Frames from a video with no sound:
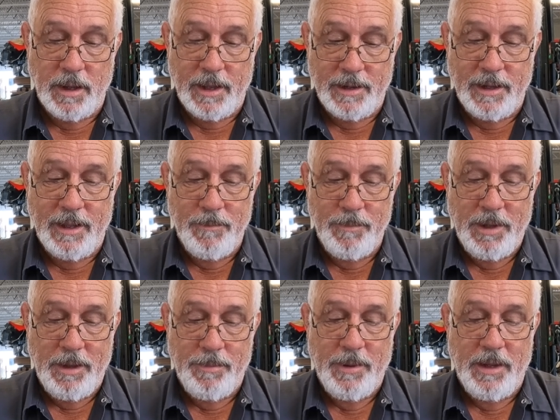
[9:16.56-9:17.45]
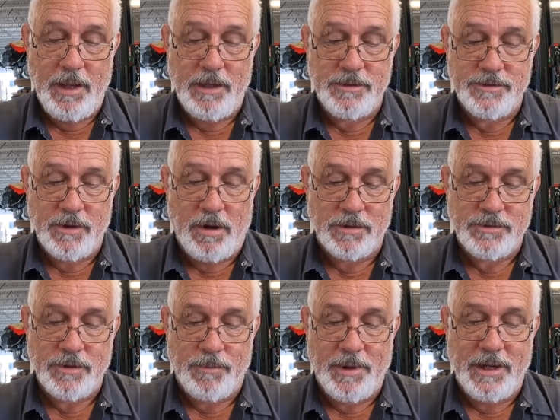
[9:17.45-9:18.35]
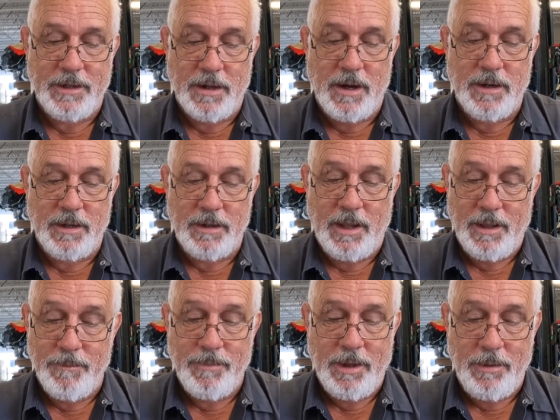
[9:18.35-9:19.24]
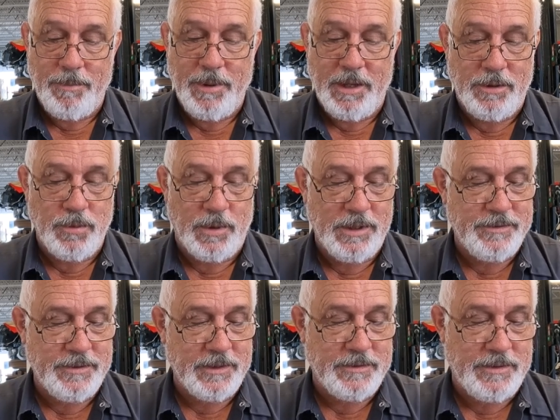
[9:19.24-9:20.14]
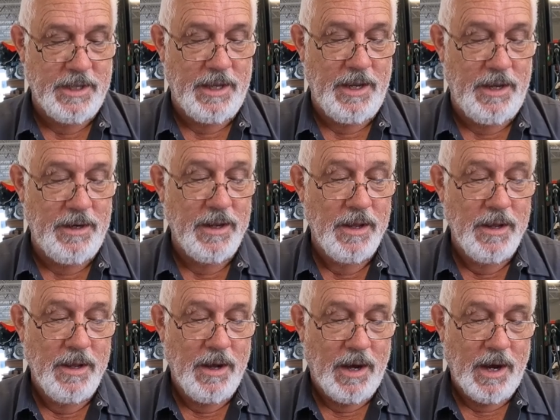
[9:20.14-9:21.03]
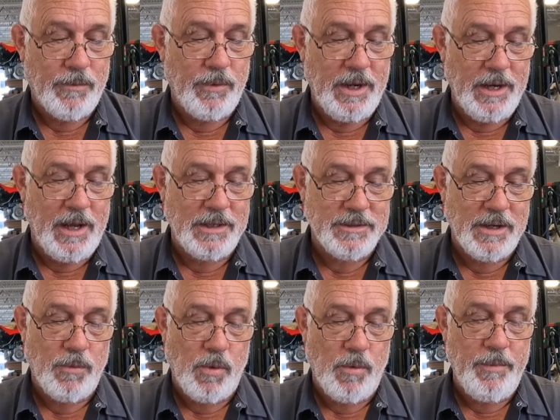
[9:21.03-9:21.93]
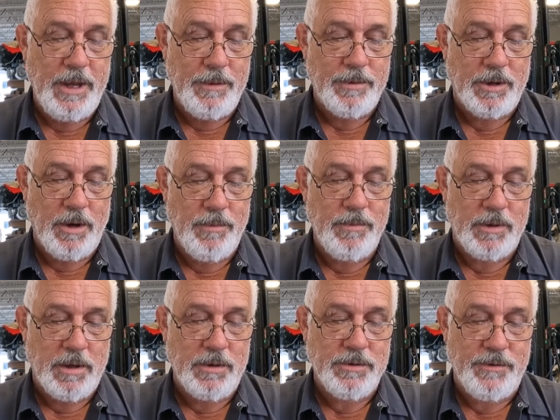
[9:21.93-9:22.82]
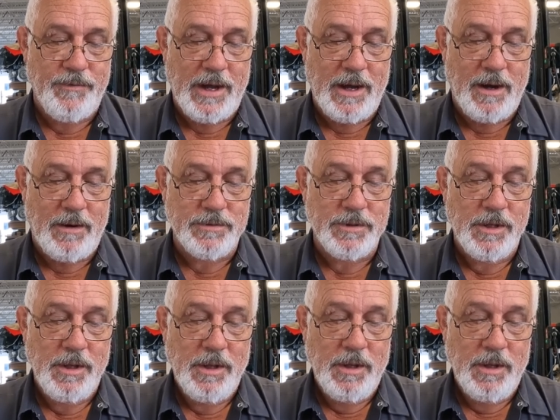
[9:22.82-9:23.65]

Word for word: MPP exhaust on my non-MPP 2016? I realize I won't be able to open close valves.